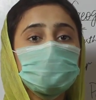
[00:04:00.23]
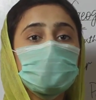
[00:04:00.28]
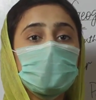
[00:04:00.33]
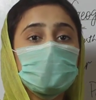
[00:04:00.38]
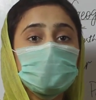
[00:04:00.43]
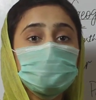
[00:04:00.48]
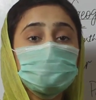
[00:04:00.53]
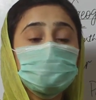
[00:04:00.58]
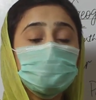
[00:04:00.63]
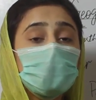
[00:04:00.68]

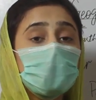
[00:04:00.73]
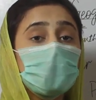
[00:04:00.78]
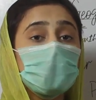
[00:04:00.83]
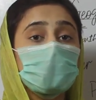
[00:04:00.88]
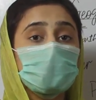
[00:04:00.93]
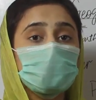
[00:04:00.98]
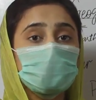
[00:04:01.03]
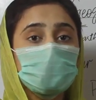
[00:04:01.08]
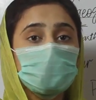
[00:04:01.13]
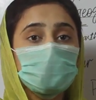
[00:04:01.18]
very
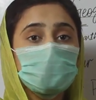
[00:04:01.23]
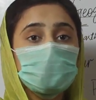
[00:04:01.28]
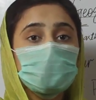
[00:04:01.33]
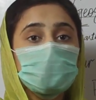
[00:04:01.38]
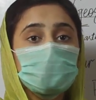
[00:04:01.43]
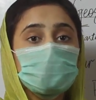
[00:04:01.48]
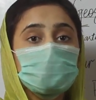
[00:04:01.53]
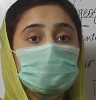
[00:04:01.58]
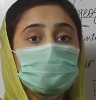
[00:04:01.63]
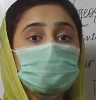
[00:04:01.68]
poor,
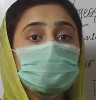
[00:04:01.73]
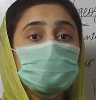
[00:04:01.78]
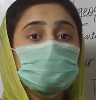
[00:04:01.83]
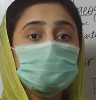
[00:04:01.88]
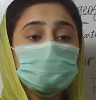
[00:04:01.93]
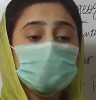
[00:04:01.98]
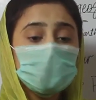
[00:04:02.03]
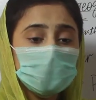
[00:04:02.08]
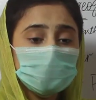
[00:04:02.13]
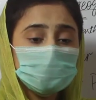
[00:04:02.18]

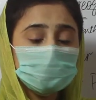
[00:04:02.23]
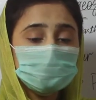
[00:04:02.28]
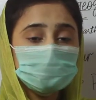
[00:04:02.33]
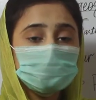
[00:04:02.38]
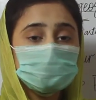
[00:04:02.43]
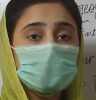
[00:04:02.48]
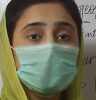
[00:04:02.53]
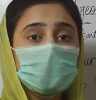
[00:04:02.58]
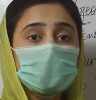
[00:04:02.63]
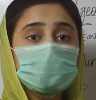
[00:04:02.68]
means
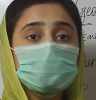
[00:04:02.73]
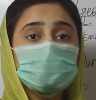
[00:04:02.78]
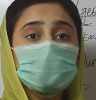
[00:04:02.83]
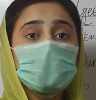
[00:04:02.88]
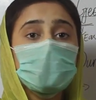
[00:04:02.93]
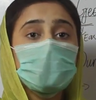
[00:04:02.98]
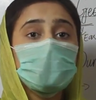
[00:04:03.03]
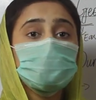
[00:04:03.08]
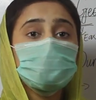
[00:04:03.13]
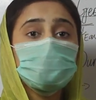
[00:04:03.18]
that
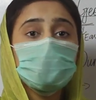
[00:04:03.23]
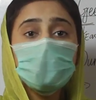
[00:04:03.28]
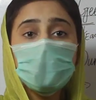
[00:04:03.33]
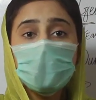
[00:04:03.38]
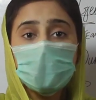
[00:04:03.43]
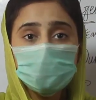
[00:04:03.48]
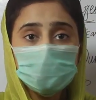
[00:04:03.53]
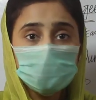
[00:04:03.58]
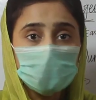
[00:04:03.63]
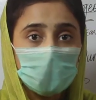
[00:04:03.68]
they have no
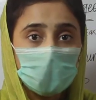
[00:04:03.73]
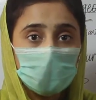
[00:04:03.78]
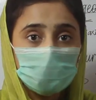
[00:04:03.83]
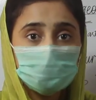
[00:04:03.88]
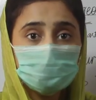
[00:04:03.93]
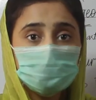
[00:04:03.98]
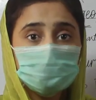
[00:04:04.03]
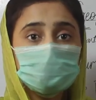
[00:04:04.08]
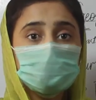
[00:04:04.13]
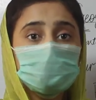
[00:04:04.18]
any
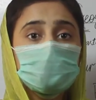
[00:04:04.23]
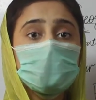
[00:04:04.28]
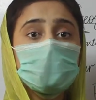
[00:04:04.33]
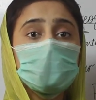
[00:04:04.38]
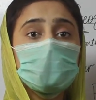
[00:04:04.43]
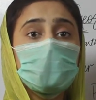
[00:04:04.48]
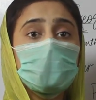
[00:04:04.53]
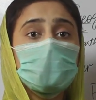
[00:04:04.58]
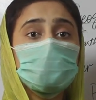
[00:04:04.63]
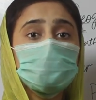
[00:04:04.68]
house,
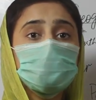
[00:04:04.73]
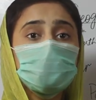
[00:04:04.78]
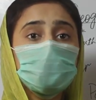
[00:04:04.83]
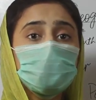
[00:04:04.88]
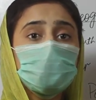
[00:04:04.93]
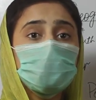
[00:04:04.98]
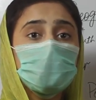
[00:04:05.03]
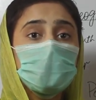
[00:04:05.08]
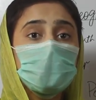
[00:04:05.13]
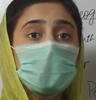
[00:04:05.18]
they have
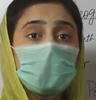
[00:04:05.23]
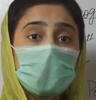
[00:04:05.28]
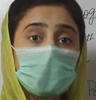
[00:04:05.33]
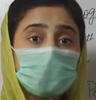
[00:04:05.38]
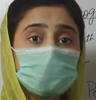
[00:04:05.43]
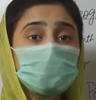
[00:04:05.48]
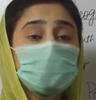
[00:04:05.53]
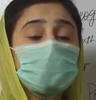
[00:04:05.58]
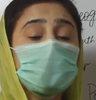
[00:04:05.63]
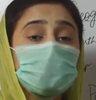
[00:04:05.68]
no
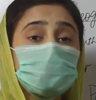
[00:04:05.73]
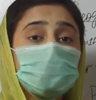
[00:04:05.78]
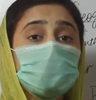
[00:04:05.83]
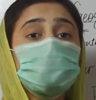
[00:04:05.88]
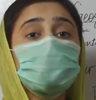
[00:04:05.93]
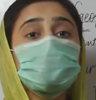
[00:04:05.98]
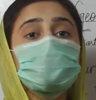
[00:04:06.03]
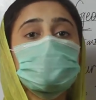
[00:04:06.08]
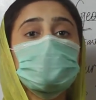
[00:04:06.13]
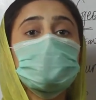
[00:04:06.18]
any
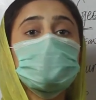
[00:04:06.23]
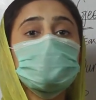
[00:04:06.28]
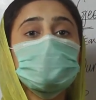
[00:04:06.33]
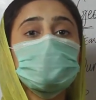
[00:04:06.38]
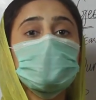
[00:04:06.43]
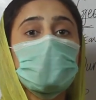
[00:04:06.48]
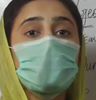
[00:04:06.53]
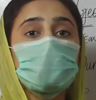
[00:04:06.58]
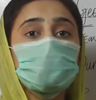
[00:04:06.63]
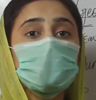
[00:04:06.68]
other
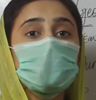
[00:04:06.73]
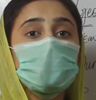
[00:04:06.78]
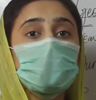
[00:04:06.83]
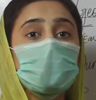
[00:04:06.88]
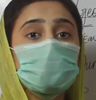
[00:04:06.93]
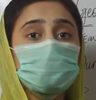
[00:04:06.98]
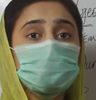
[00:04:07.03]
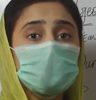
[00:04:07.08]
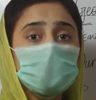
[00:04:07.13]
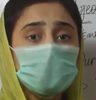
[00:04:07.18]
facility of the
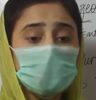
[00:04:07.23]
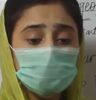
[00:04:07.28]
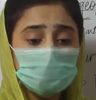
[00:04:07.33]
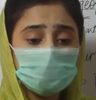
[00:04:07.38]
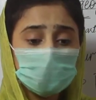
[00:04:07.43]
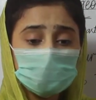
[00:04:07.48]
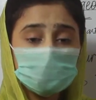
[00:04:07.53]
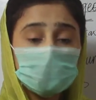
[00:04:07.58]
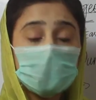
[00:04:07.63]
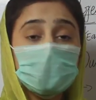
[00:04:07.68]
life,
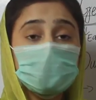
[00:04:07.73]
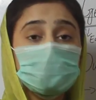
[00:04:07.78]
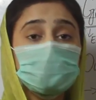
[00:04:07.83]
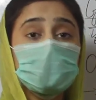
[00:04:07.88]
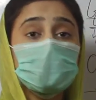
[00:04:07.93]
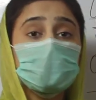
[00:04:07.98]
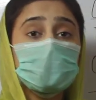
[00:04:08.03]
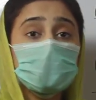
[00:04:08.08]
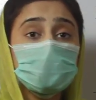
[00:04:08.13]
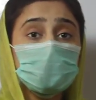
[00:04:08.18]
even that
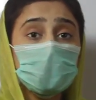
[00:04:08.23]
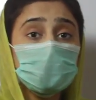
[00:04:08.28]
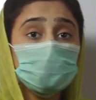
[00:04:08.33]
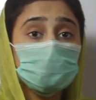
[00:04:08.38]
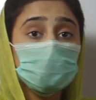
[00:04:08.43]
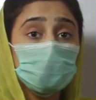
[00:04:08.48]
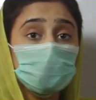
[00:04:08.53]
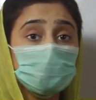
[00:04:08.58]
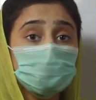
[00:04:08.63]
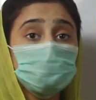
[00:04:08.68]
they
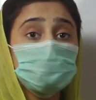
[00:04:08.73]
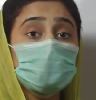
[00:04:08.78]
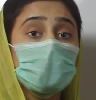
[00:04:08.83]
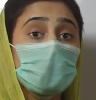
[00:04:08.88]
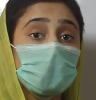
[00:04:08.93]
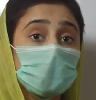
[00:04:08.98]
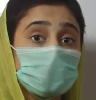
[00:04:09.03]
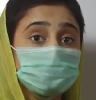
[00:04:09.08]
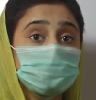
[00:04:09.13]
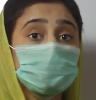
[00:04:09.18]
cannot go to the
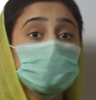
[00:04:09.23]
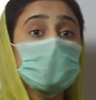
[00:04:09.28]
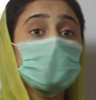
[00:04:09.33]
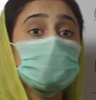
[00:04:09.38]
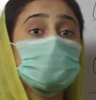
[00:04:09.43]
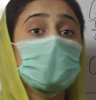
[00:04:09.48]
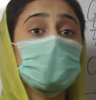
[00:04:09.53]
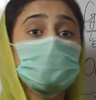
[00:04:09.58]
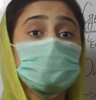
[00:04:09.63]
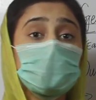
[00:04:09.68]

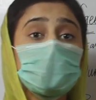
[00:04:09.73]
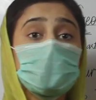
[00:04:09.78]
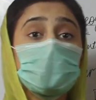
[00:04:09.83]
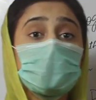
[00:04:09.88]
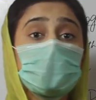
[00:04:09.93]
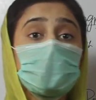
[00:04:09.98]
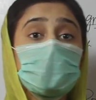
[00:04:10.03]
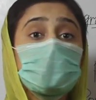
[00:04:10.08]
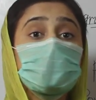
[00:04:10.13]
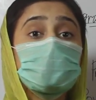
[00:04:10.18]
hospital when they
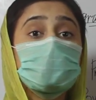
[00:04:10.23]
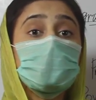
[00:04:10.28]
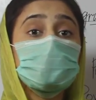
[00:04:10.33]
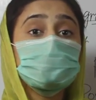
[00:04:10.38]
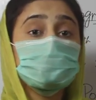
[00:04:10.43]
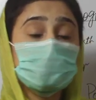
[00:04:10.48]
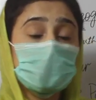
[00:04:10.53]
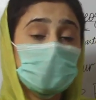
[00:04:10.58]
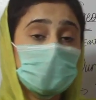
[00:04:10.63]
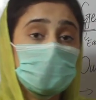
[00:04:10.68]

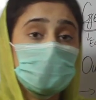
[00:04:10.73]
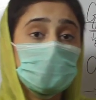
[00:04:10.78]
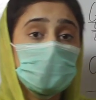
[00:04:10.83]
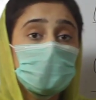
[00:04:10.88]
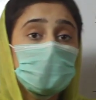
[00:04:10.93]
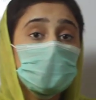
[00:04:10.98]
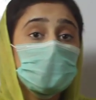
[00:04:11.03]
get ill.